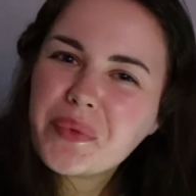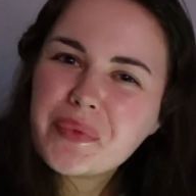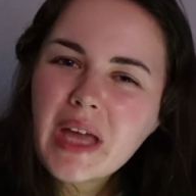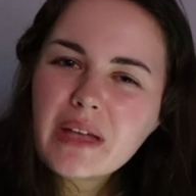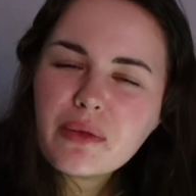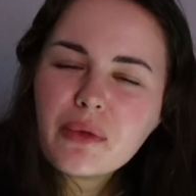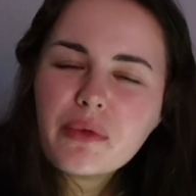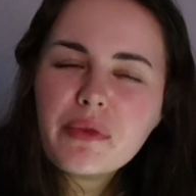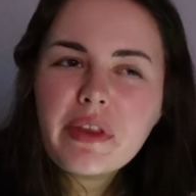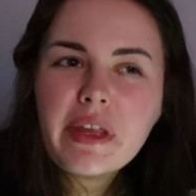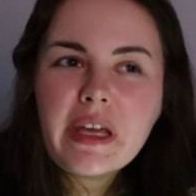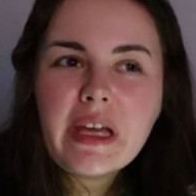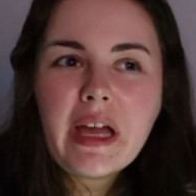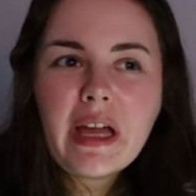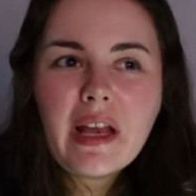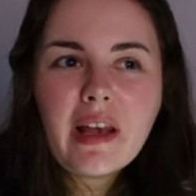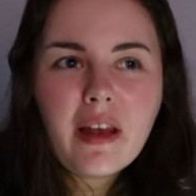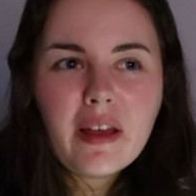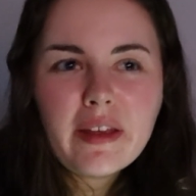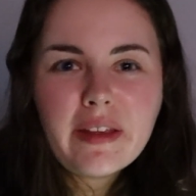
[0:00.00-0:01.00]
I don't think I
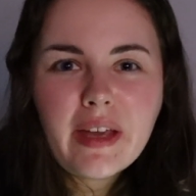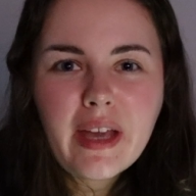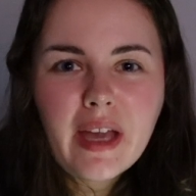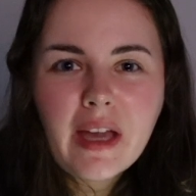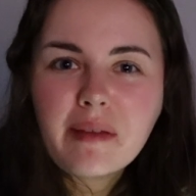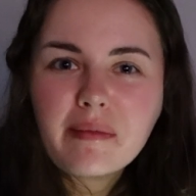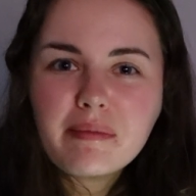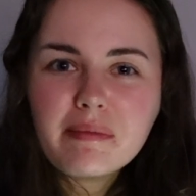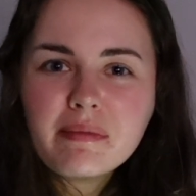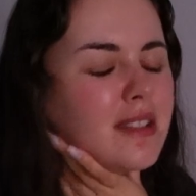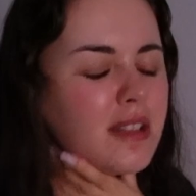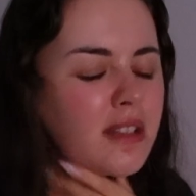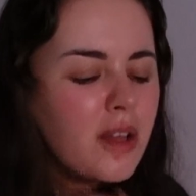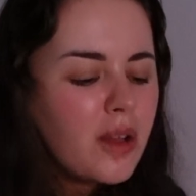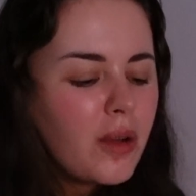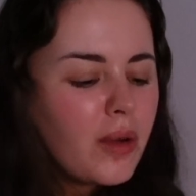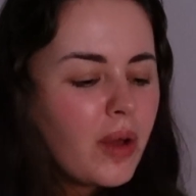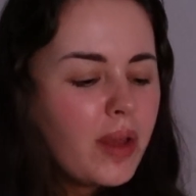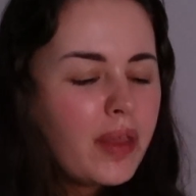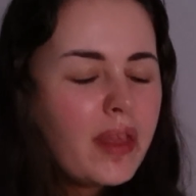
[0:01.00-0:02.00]
like him. I don't
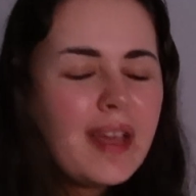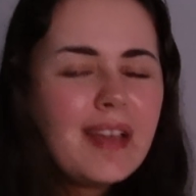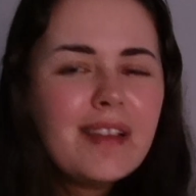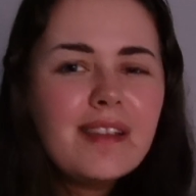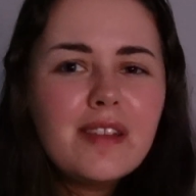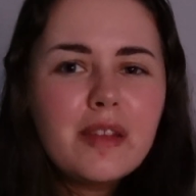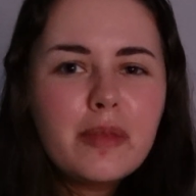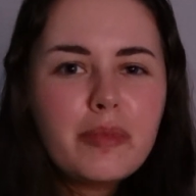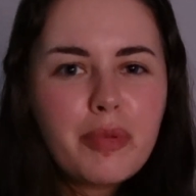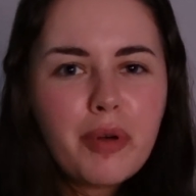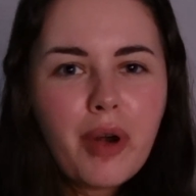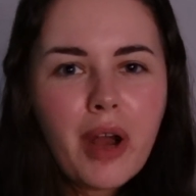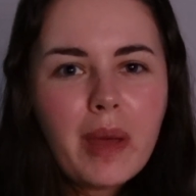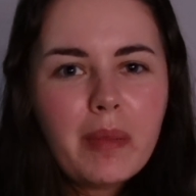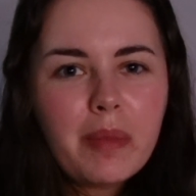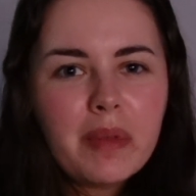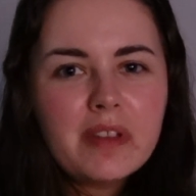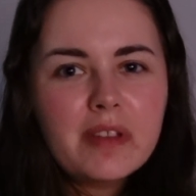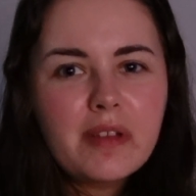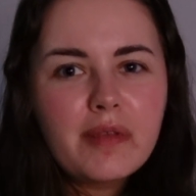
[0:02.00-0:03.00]
know. I think it's the
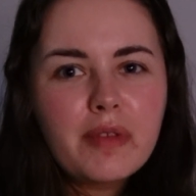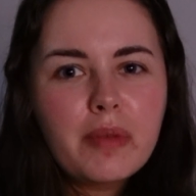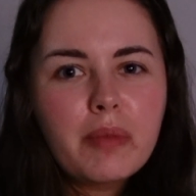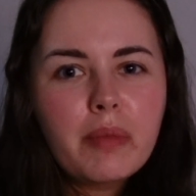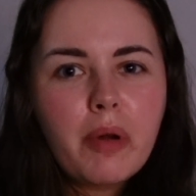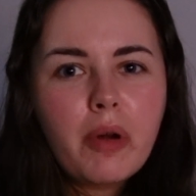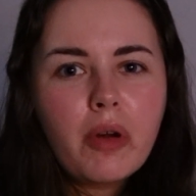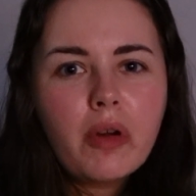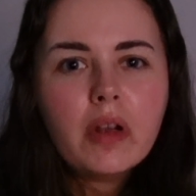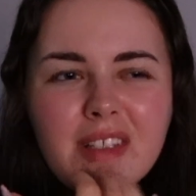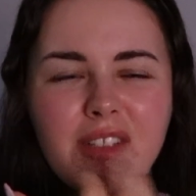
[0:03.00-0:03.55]
premise of the book.